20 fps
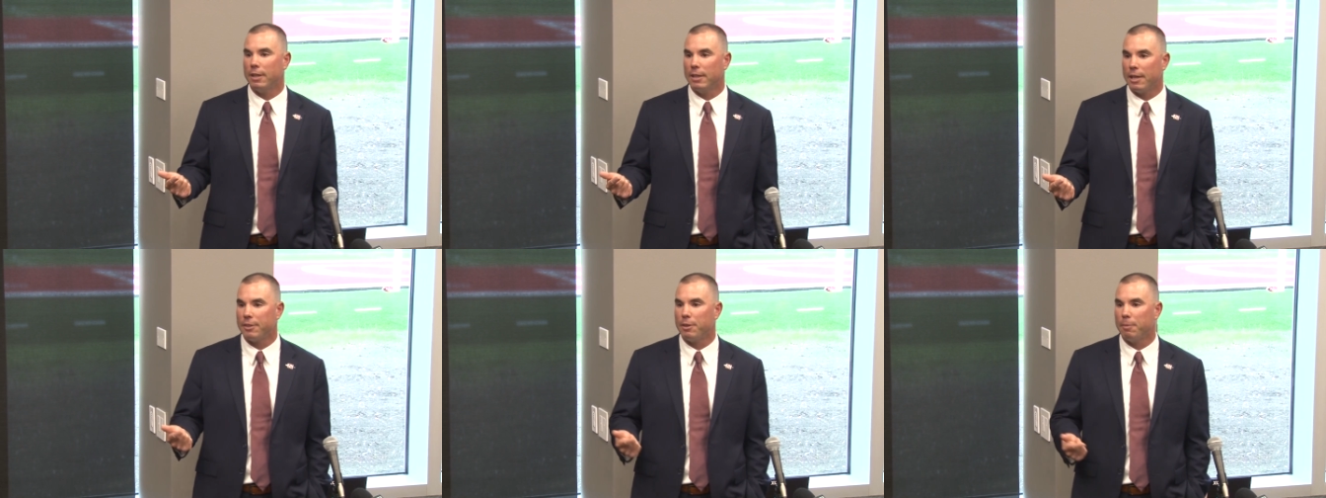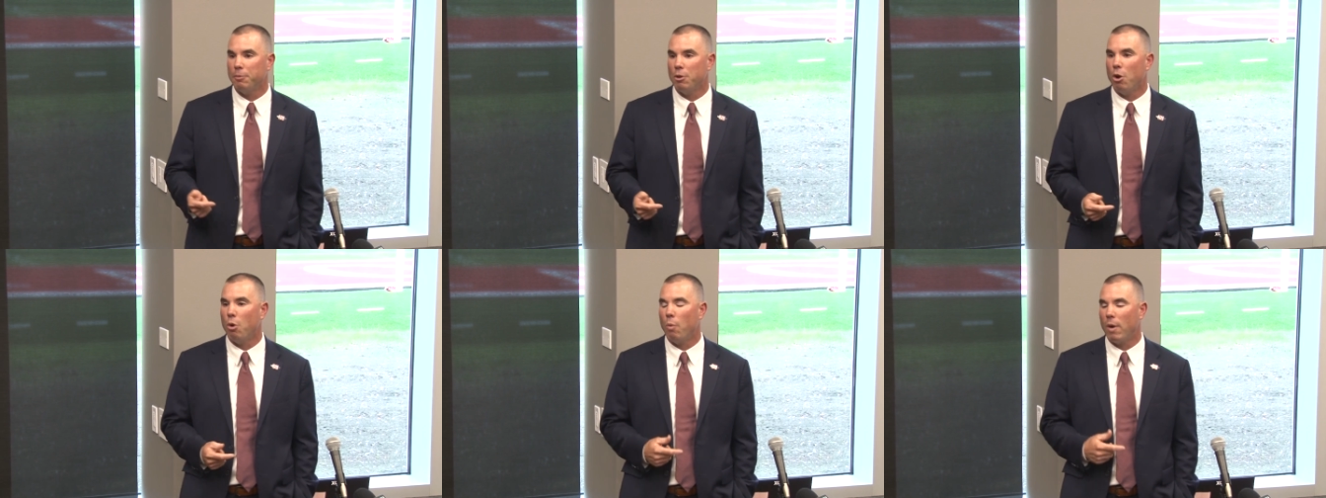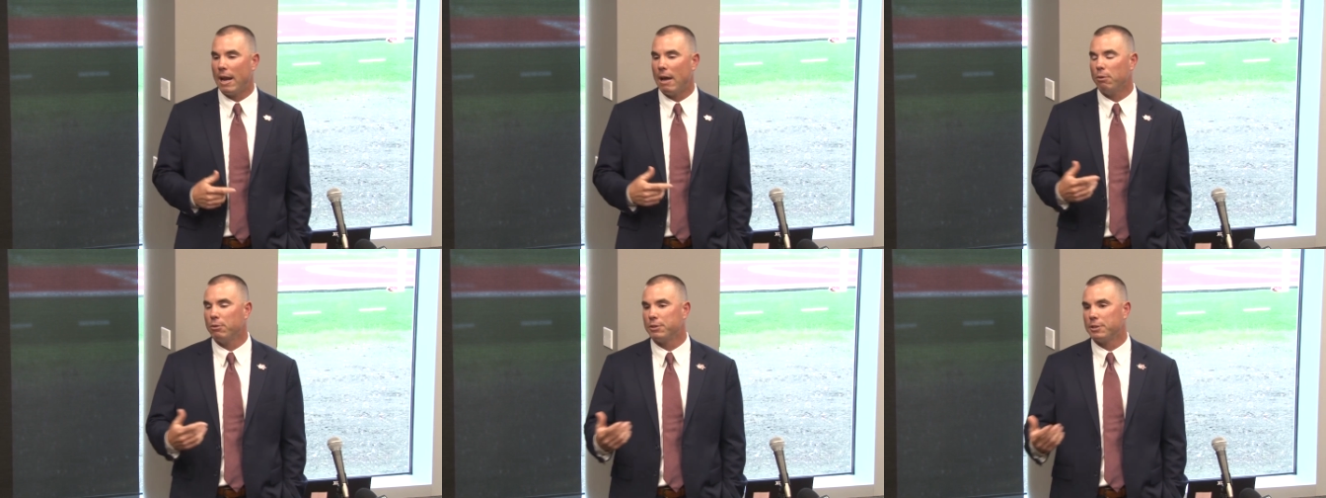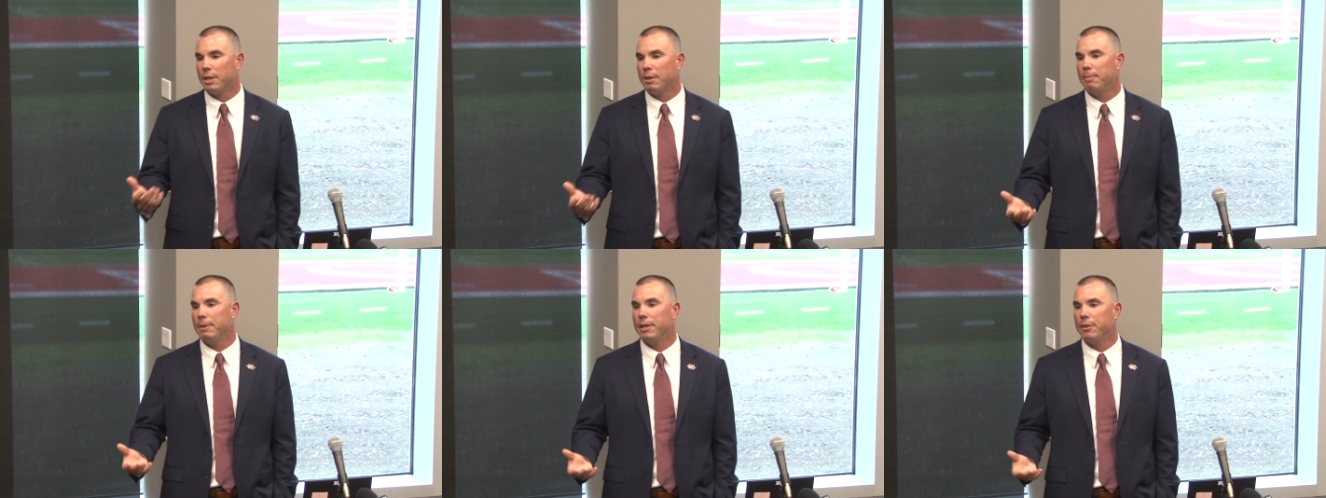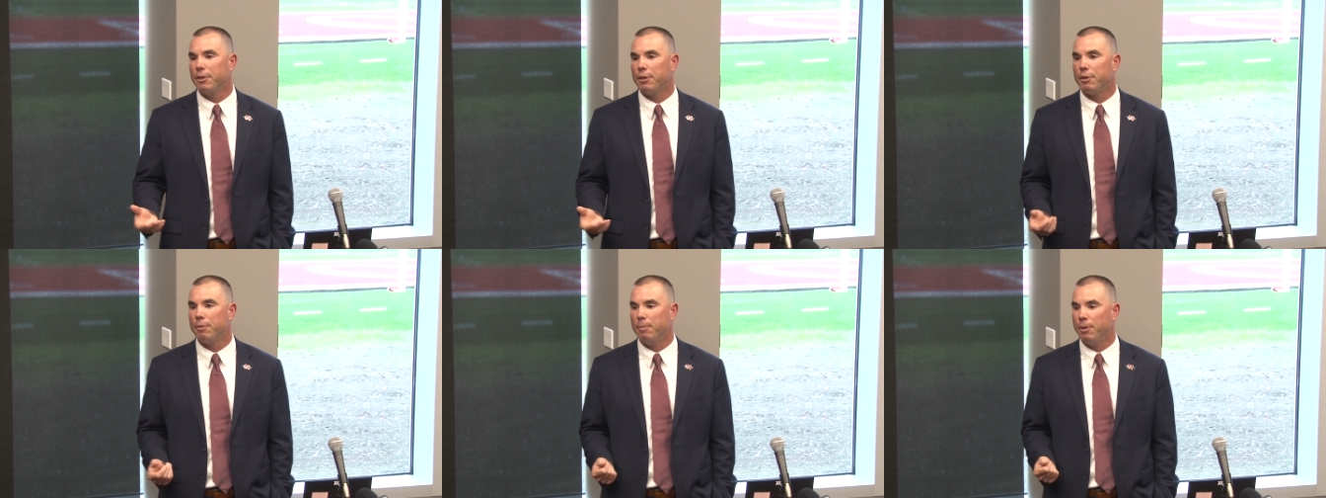I let them know when I was going to be
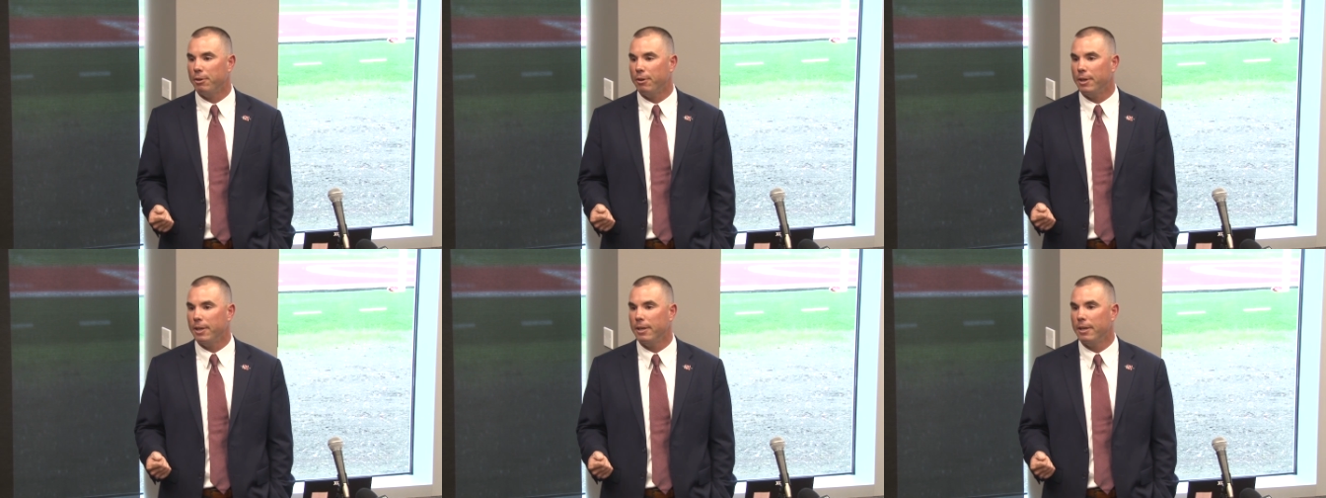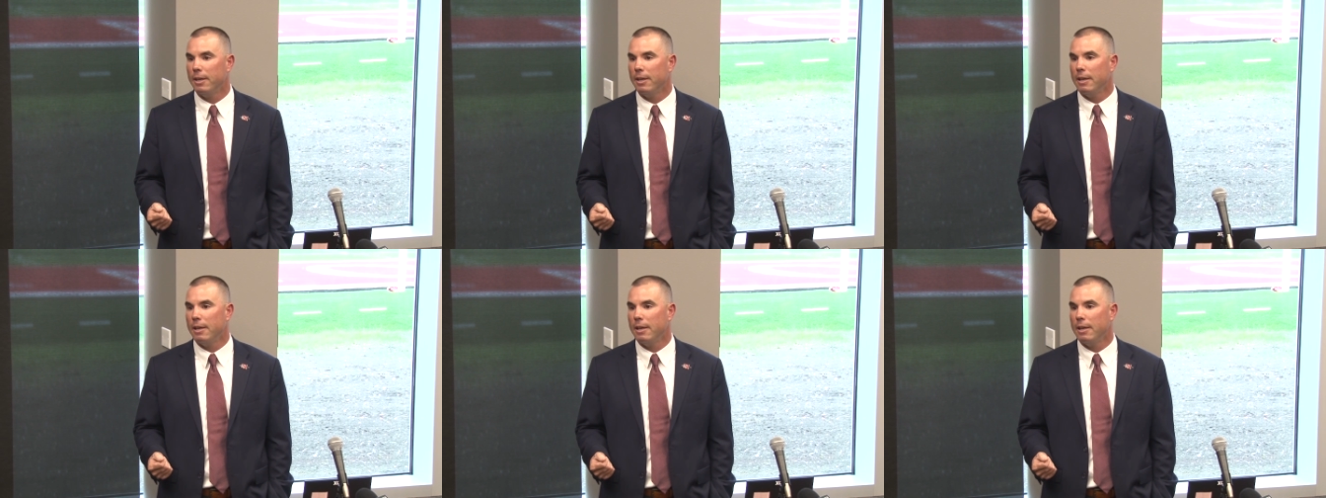in the community,